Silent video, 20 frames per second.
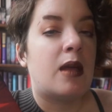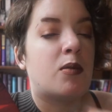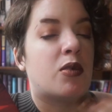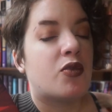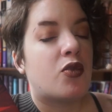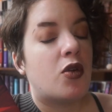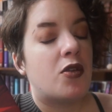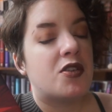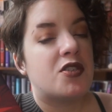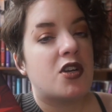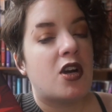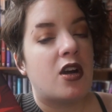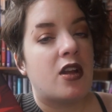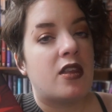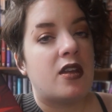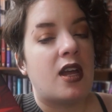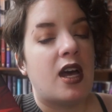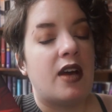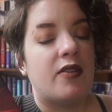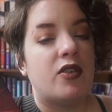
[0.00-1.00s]
And before the start of
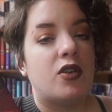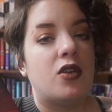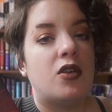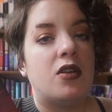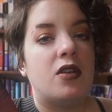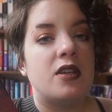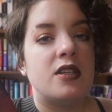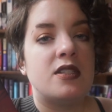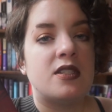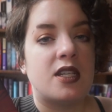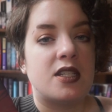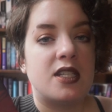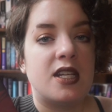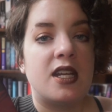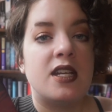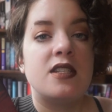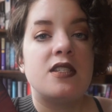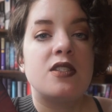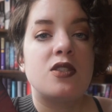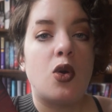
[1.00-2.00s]
the novel,
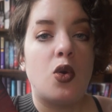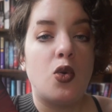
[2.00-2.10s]
Zetian's